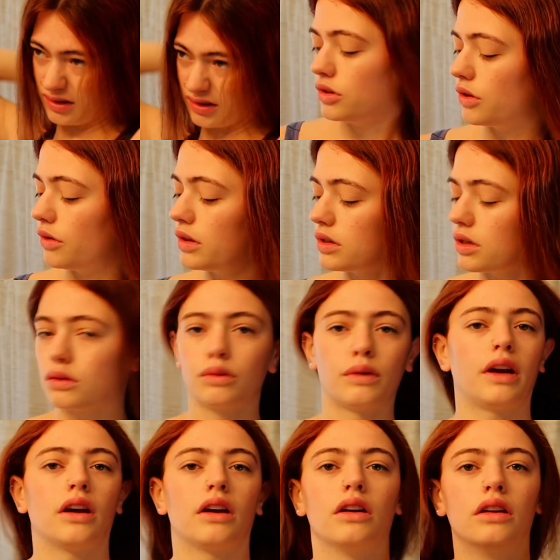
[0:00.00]
So this is
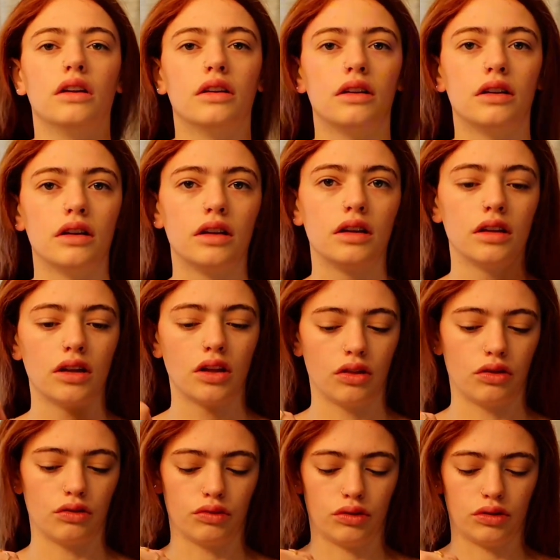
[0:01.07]
where
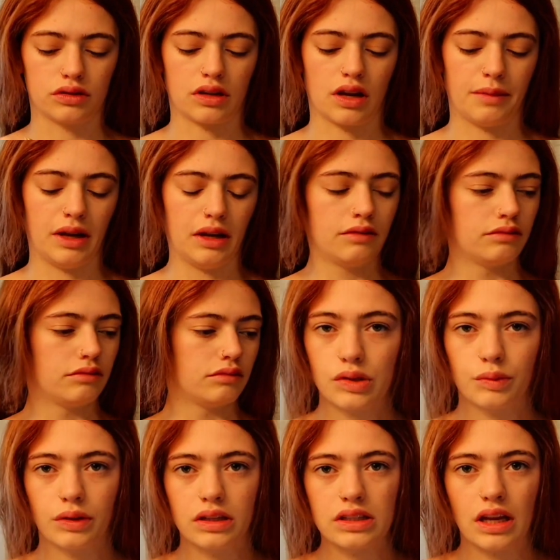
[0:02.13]
the rollers come in. These
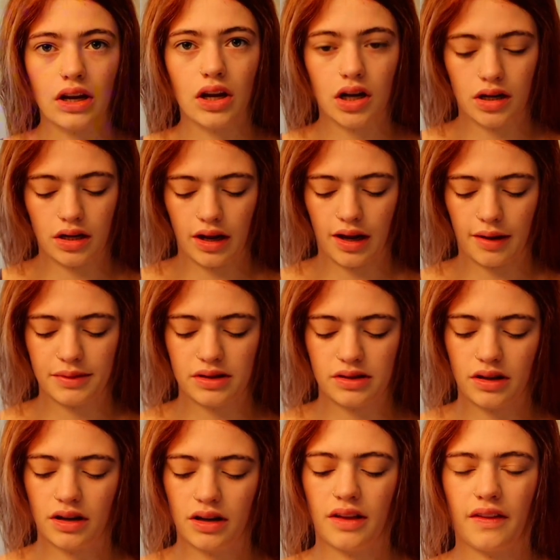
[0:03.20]
ones I got on
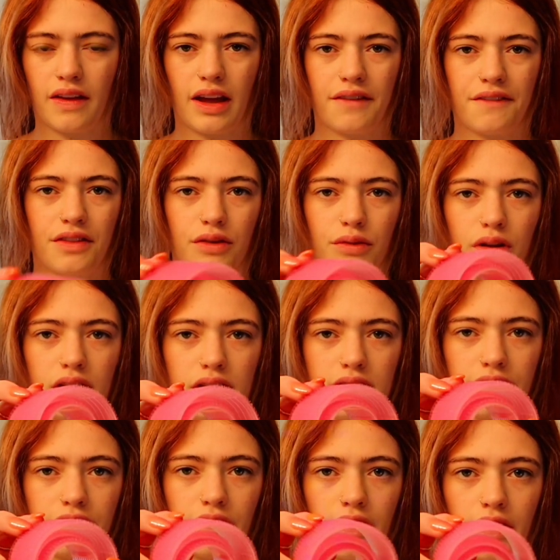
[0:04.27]
Amazon and they have 3
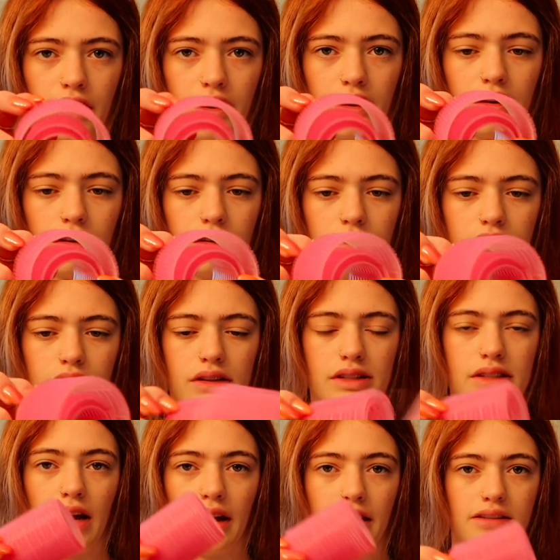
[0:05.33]
different
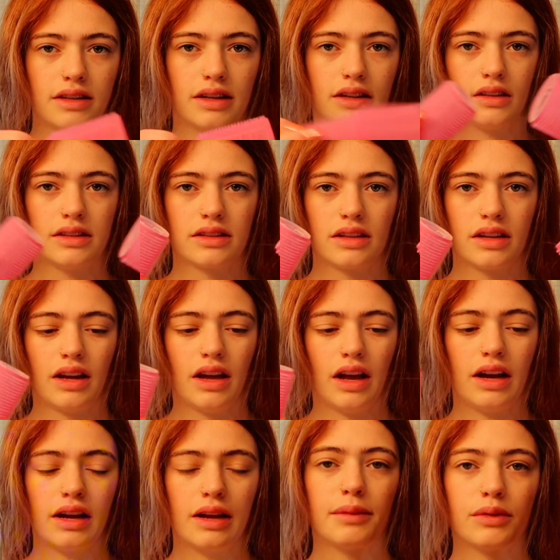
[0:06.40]
sizes.
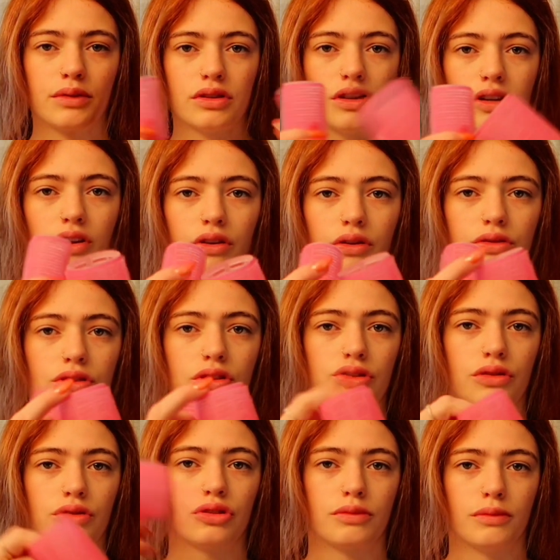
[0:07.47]
I mostly use the
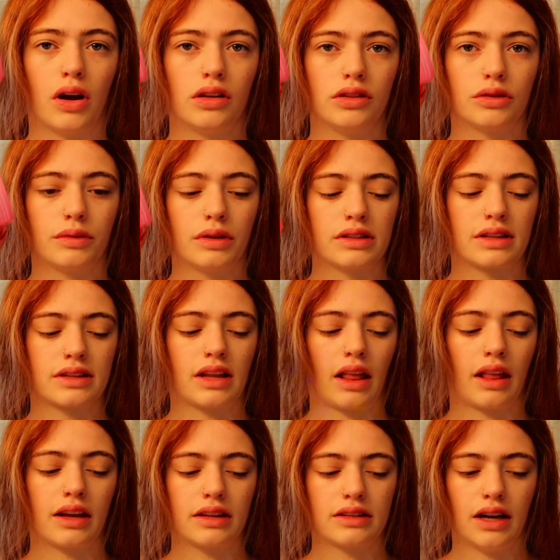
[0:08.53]
2 smaller ones because I
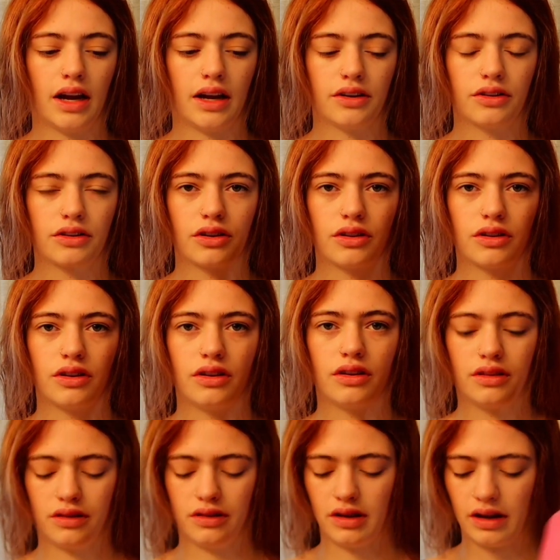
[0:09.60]
like a tighter
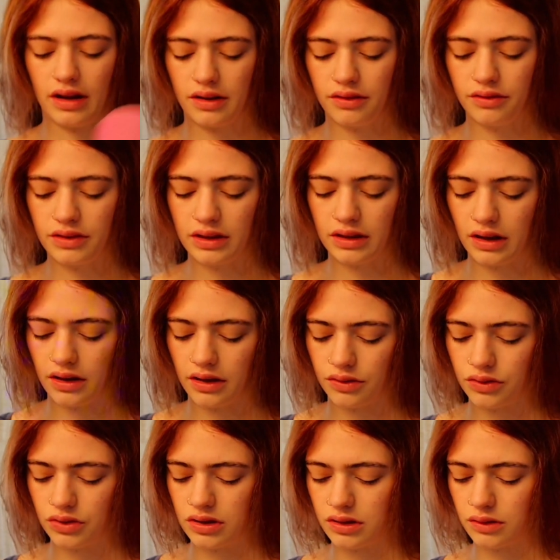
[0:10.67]
curl. I don't really
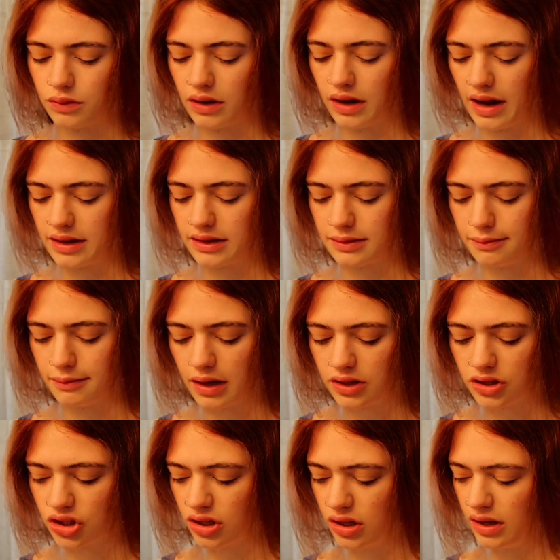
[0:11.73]
use this one as
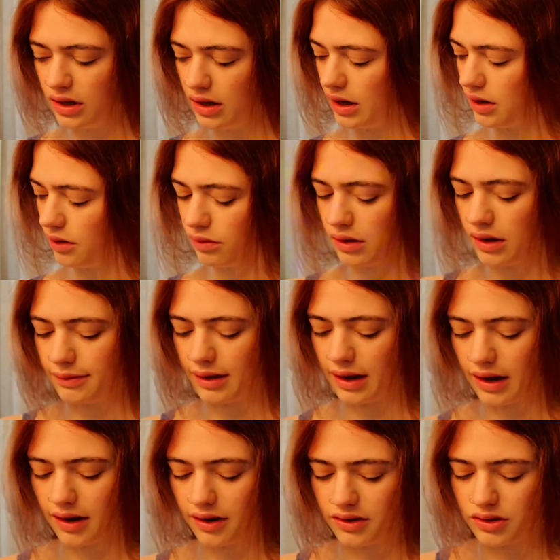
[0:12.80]
much. I don't think my
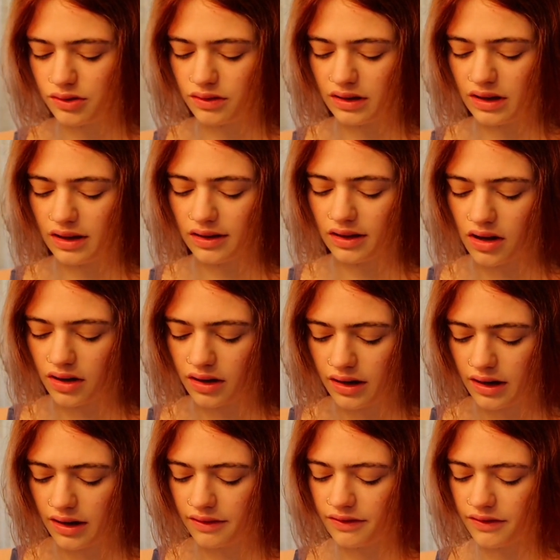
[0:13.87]
hair is really long
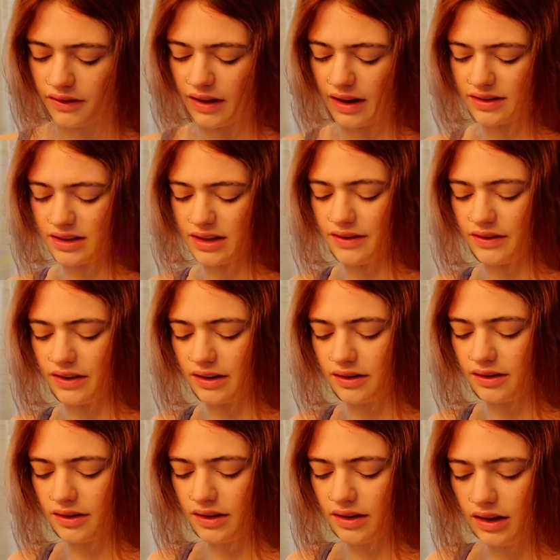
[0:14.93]
enough for that to even
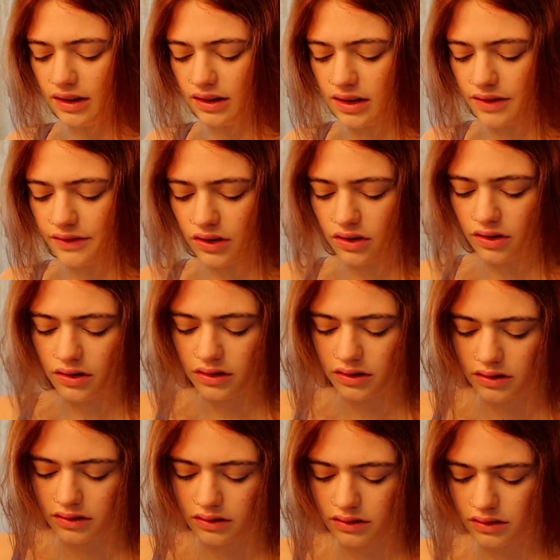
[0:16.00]
leave a
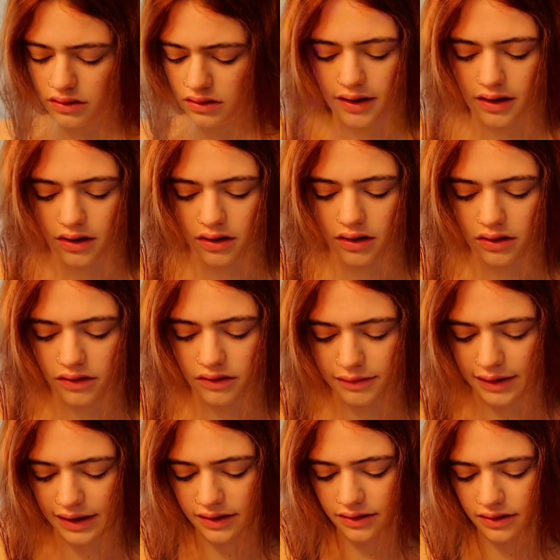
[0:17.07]
curl. And then all of
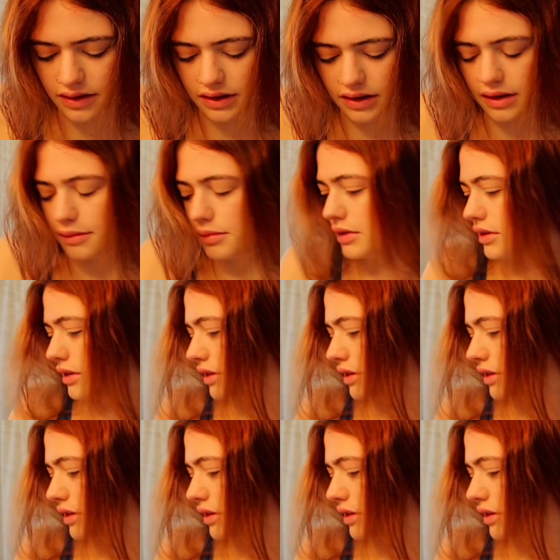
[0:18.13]
my little clips.